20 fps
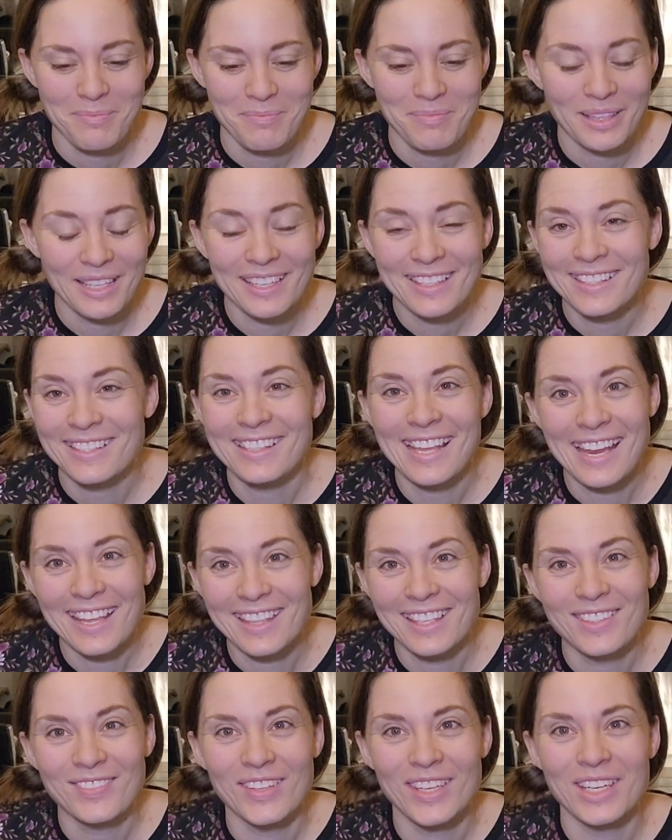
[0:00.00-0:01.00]
Please like
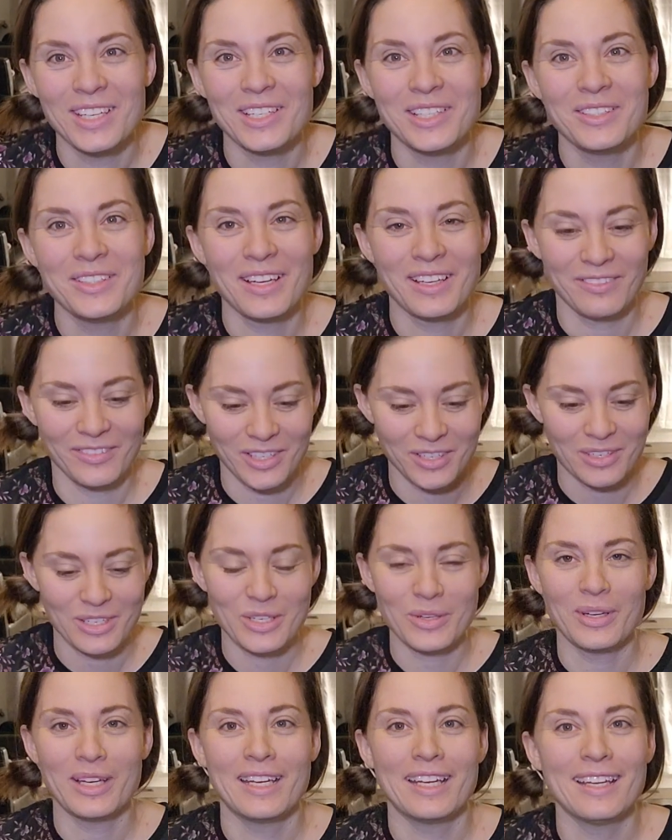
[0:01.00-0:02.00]
this video if you
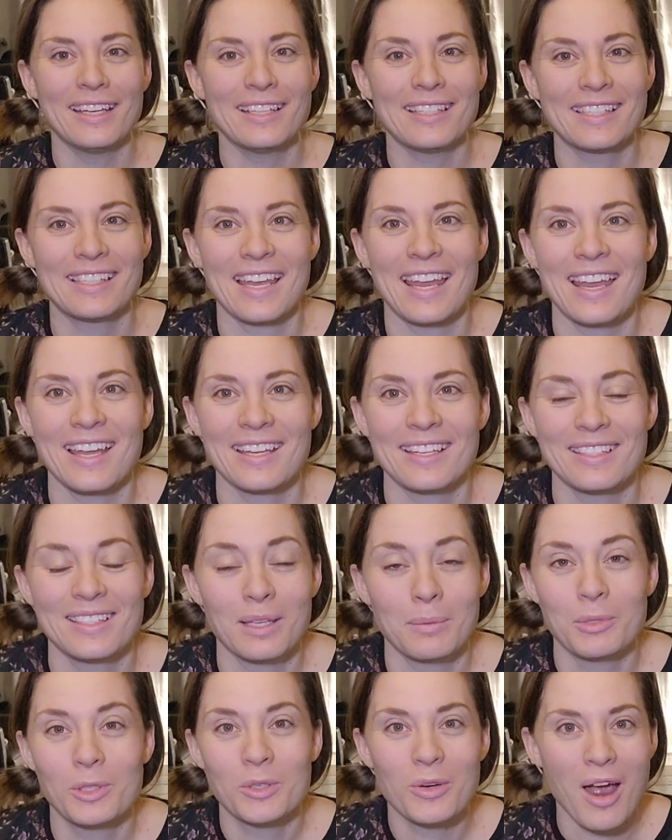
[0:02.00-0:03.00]
enjoyed it, and
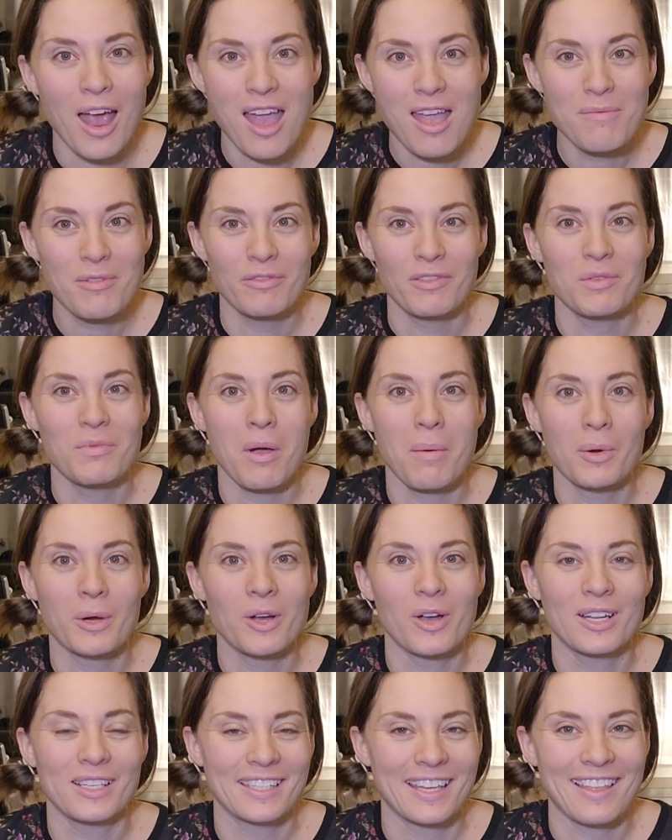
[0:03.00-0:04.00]
subscribe if you want more
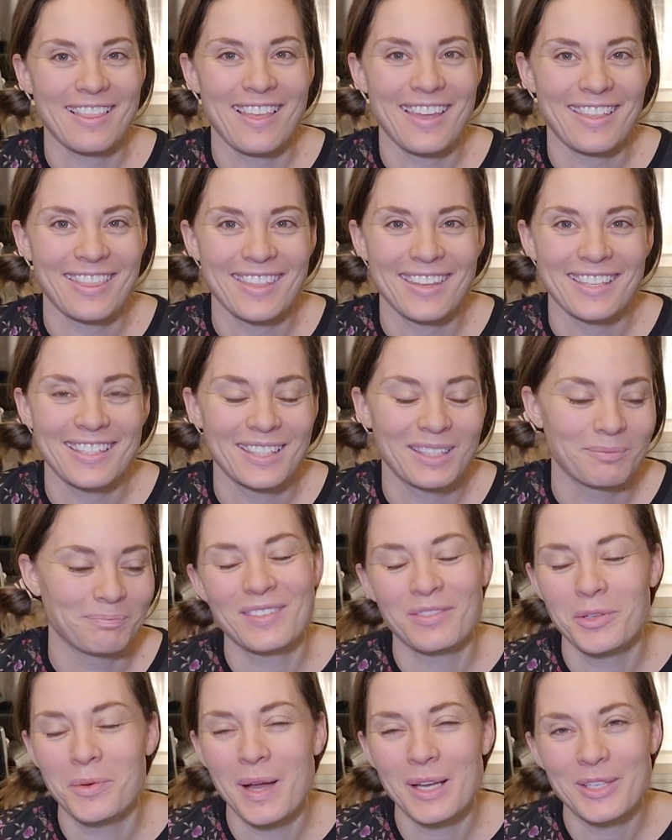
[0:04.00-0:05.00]
content like this.
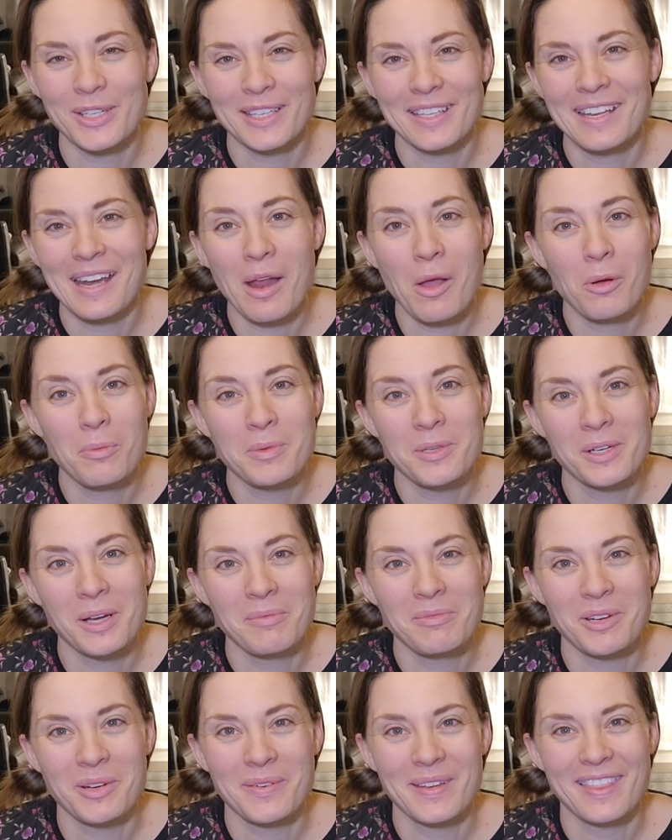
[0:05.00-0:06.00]
Thanks for watching, and I hope you'll
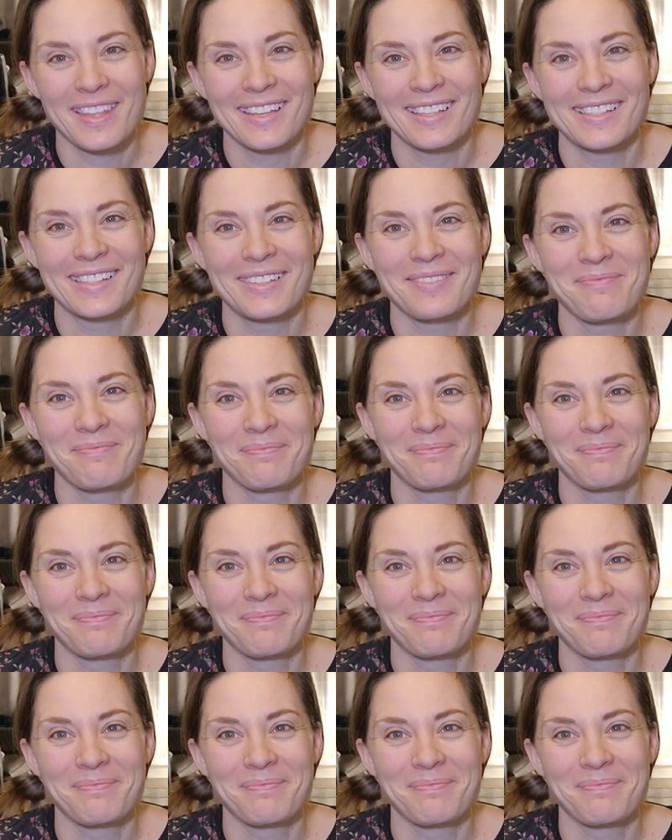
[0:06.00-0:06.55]
come grow with us.